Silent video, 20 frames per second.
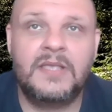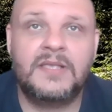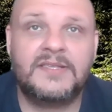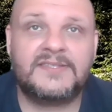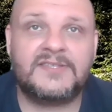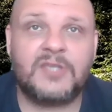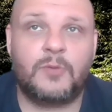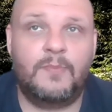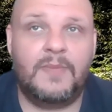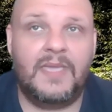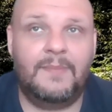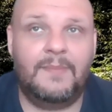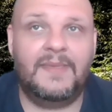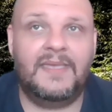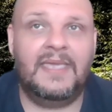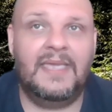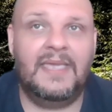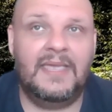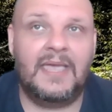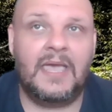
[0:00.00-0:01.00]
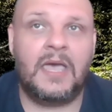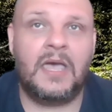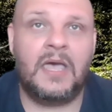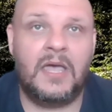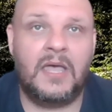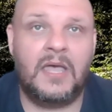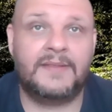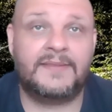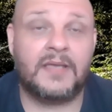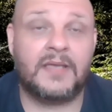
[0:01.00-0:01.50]
So maybe
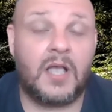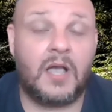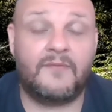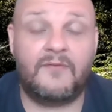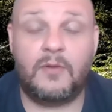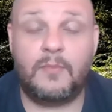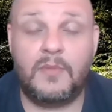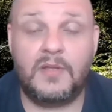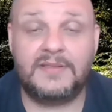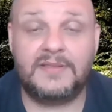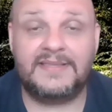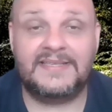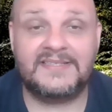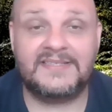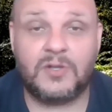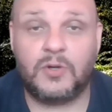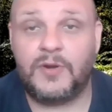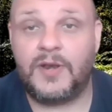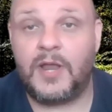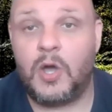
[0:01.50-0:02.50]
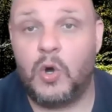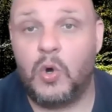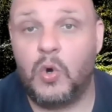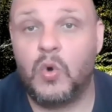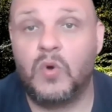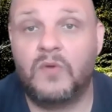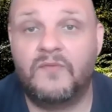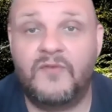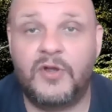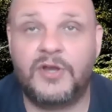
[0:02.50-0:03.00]
uh, the government is going to
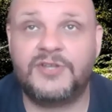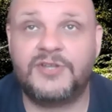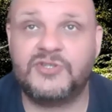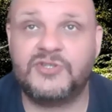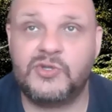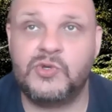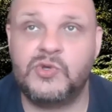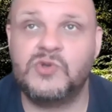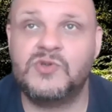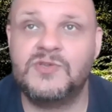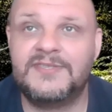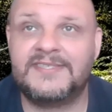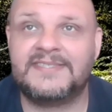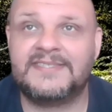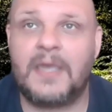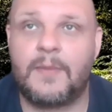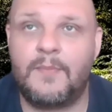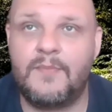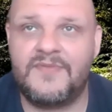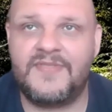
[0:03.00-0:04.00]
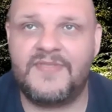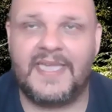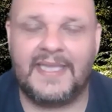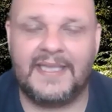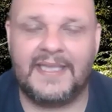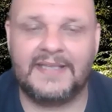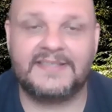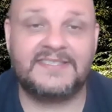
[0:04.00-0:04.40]
overdo something,